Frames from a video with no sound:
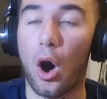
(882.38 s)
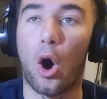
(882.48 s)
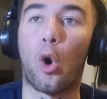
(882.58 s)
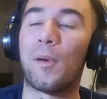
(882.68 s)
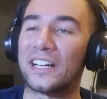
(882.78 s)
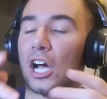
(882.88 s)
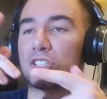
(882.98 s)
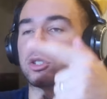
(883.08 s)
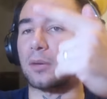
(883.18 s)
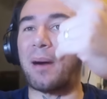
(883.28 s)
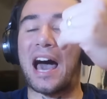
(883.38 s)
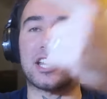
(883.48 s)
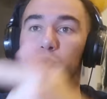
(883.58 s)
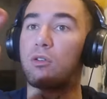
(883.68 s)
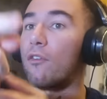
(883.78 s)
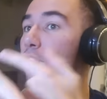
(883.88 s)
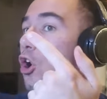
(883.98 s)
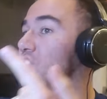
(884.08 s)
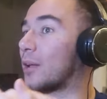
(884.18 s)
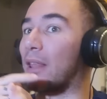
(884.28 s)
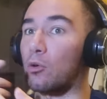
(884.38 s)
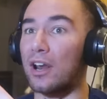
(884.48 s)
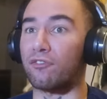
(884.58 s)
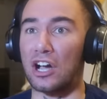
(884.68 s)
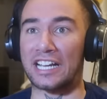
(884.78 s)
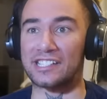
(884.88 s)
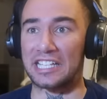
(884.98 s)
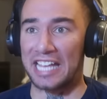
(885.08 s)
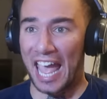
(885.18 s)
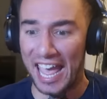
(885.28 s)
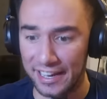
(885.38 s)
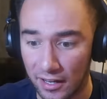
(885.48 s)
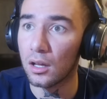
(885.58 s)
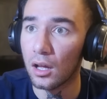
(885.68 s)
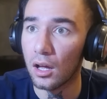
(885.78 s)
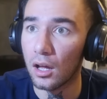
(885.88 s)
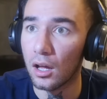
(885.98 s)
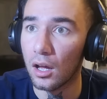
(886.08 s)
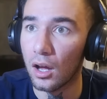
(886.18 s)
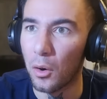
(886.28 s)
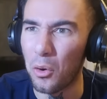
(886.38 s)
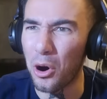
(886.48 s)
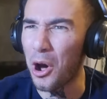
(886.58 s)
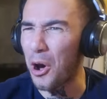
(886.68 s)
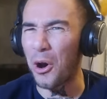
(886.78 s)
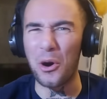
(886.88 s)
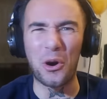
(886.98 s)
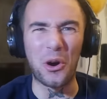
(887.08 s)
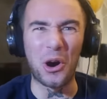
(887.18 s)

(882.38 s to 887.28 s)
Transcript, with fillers: Oh my god, I thought the bodies were reversed. I'm like, where the fuck is his head? Whoa!